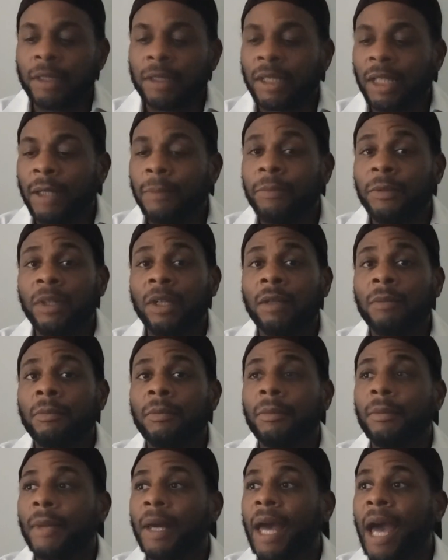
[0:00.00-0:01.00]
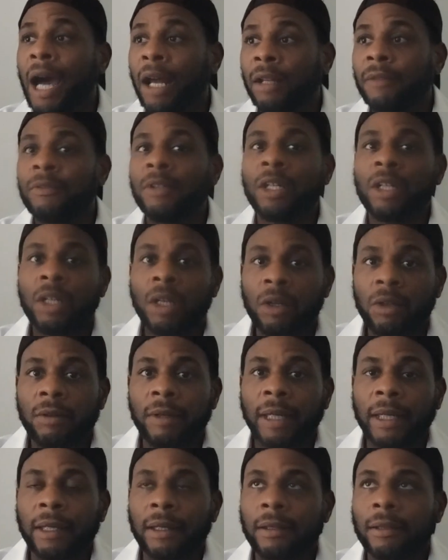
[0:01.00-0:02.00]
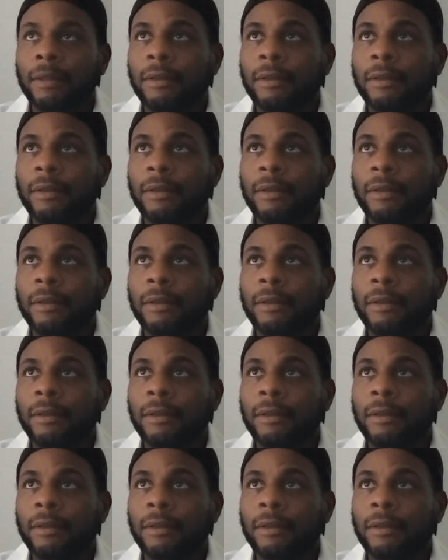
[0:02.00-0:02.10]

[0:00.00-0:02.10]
keep them out of the knowing